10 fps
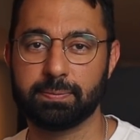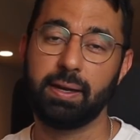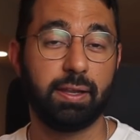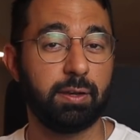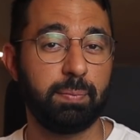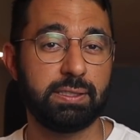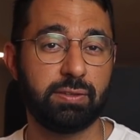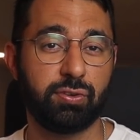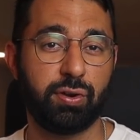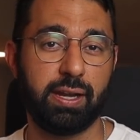Another means
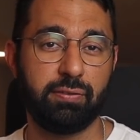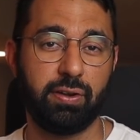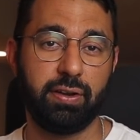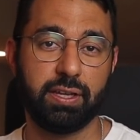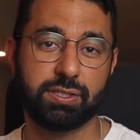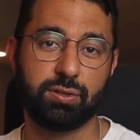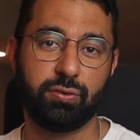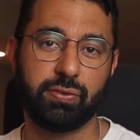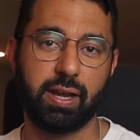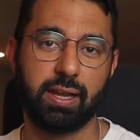of creating variation
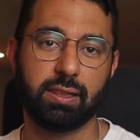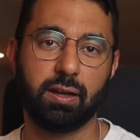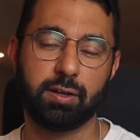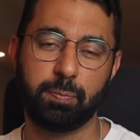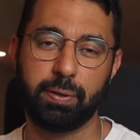over a longer